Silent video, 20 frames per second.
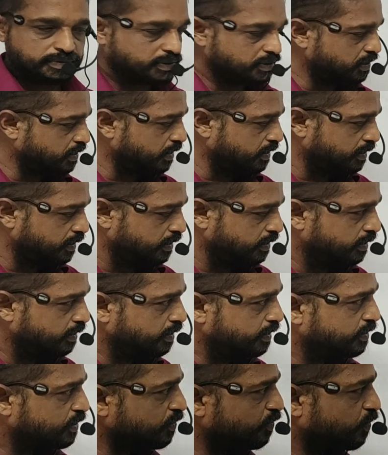Isn't
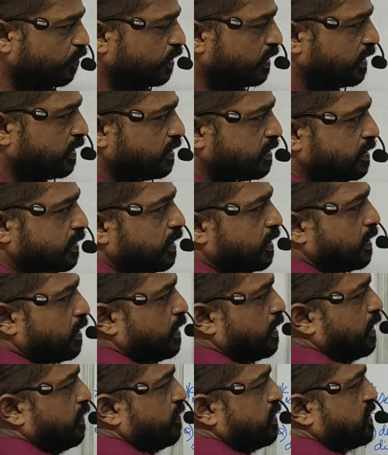it? So what is
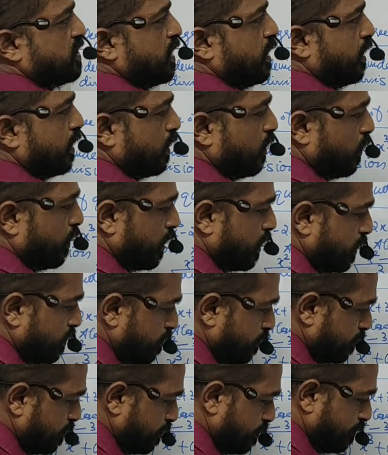the division
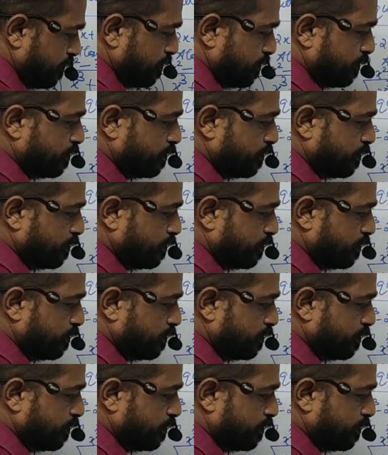algorithm?